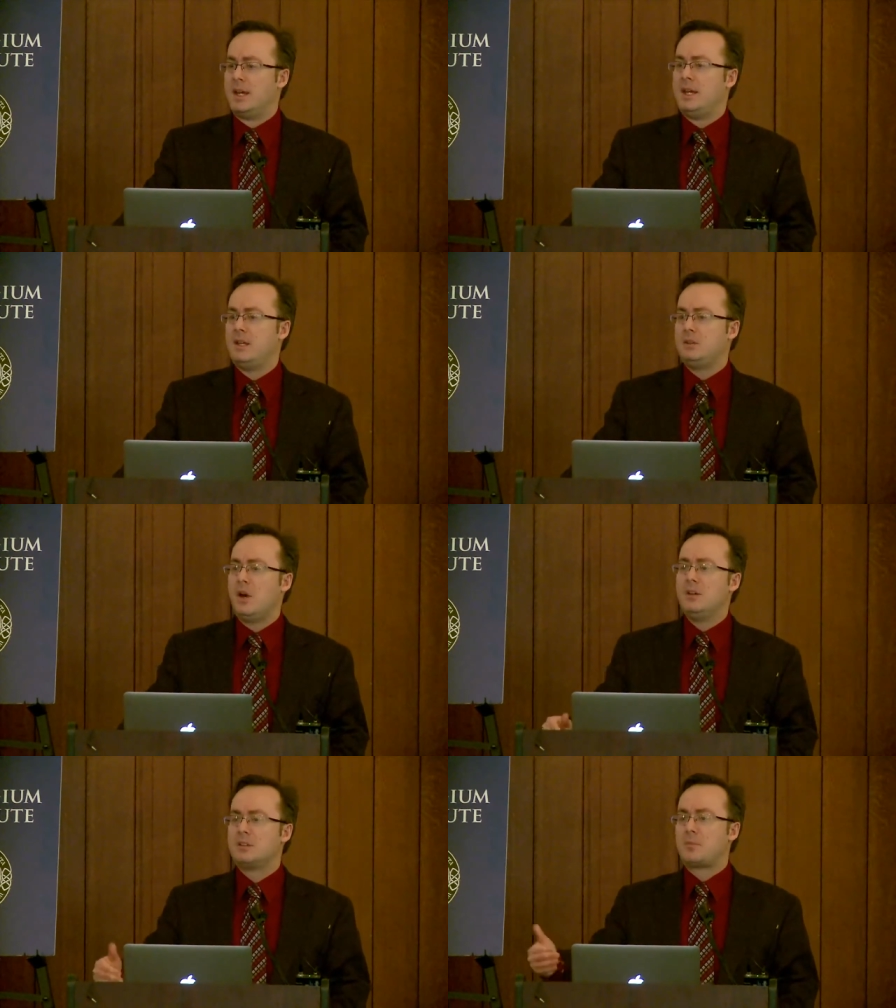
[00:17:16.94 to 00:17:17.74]
He
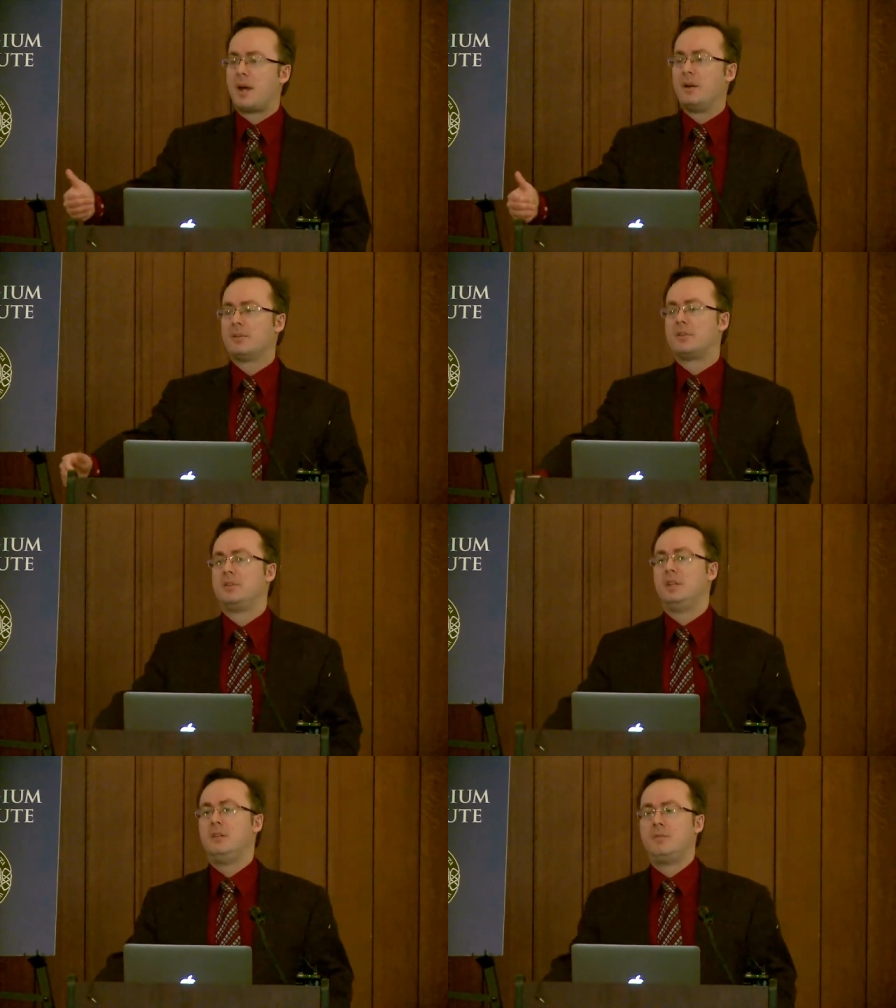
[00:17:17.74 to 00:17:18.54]
learns about
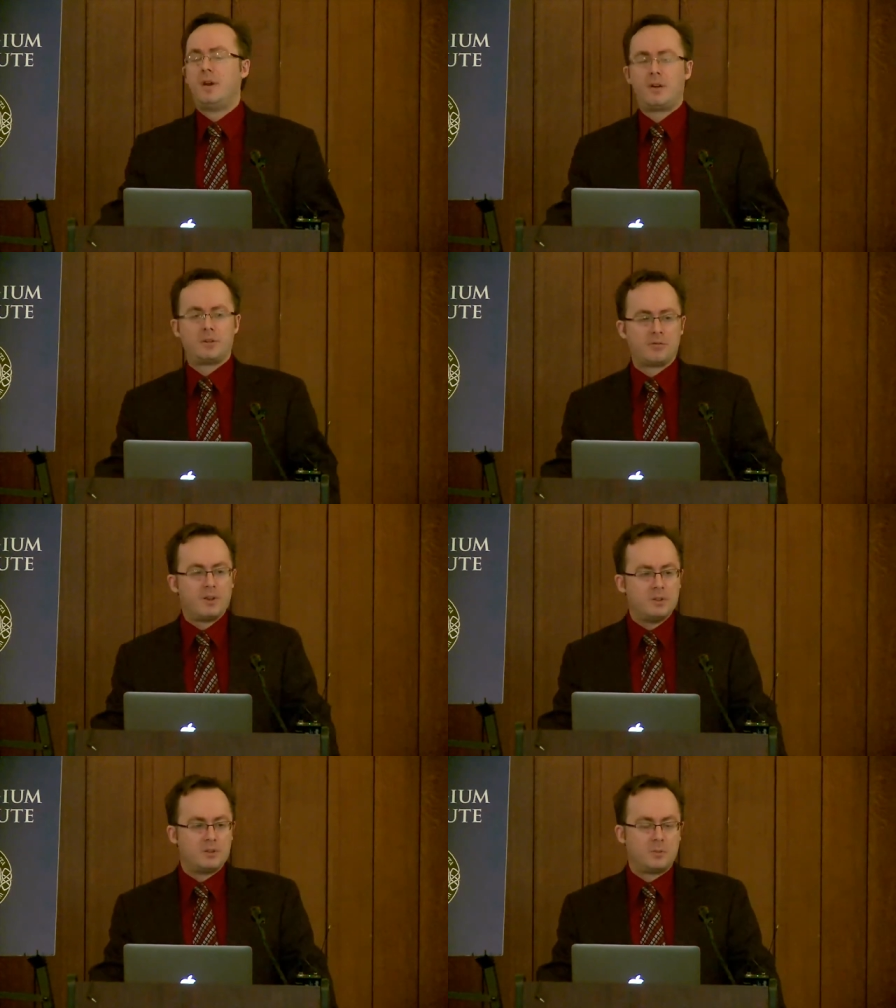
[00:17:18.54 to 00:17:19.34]
the various
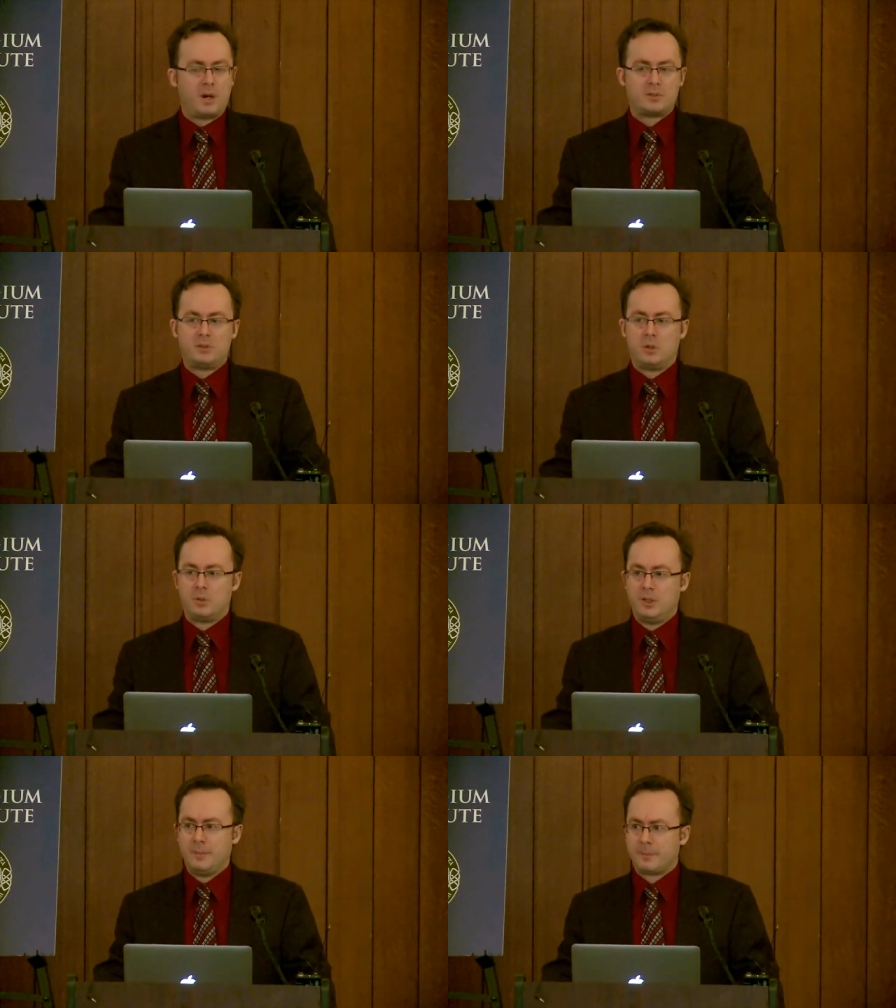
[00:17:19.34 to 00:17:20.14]
residents of
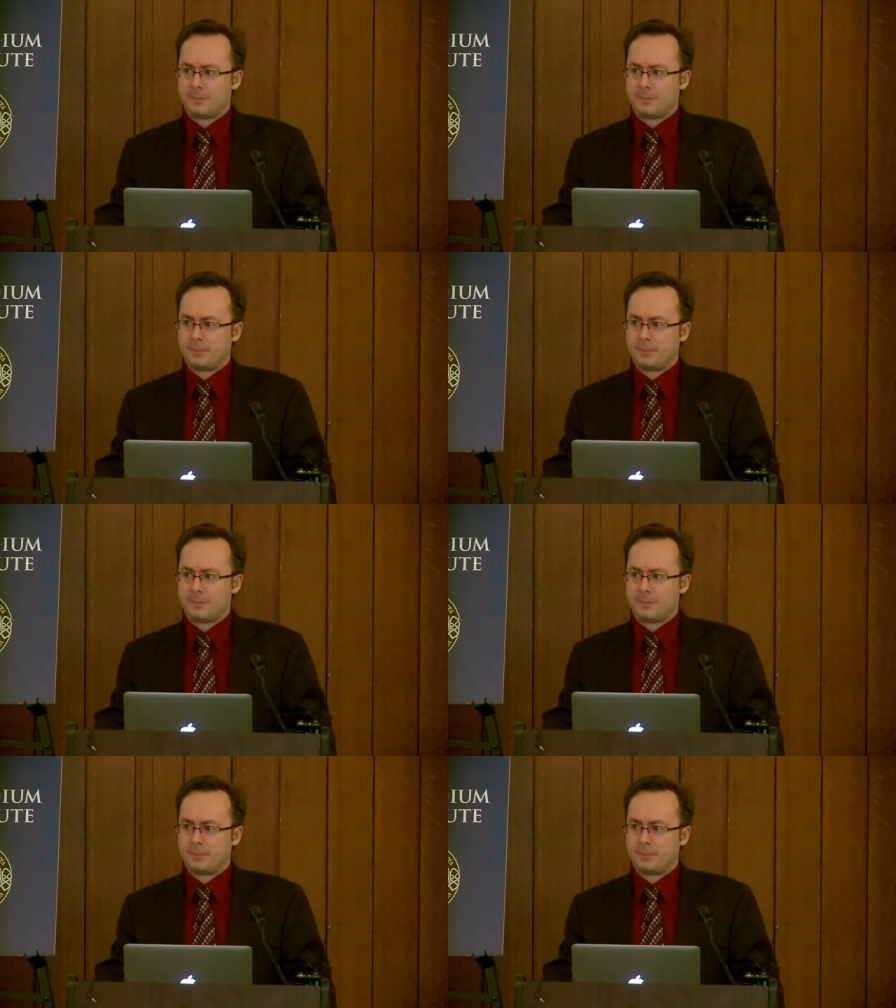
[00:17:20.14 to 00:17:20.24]
Punxsutawney